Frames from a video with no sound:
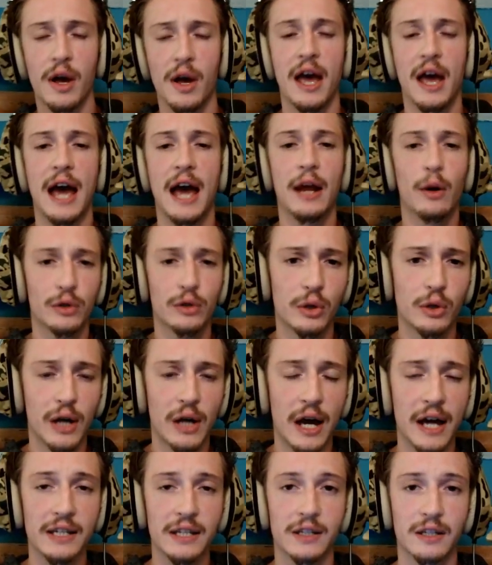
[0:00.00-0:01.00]
And also,
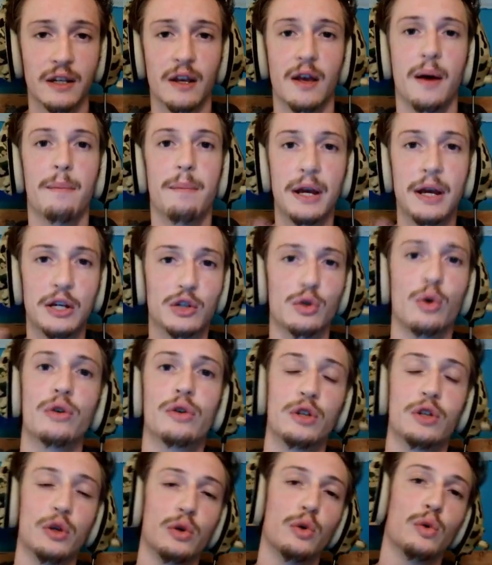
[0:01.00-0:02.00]
guys, make sure
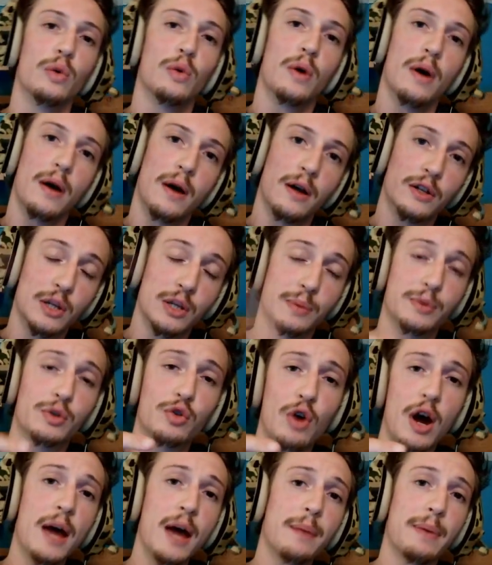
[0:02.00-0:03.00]
to
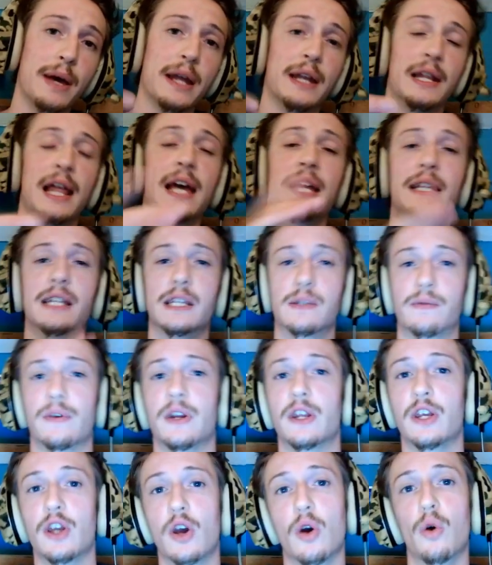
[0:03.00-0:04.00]
subscribe and like this
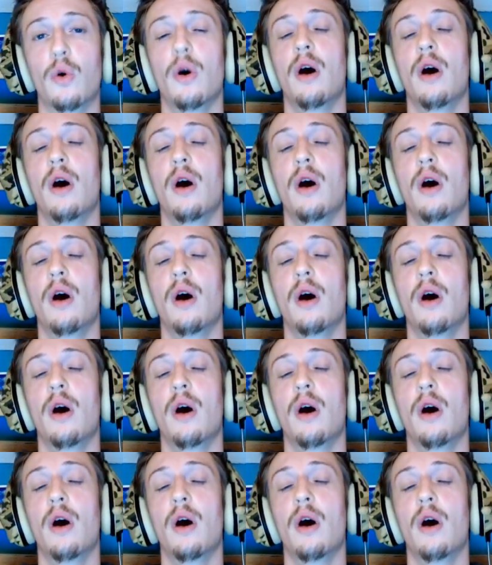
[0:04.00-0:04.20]
video,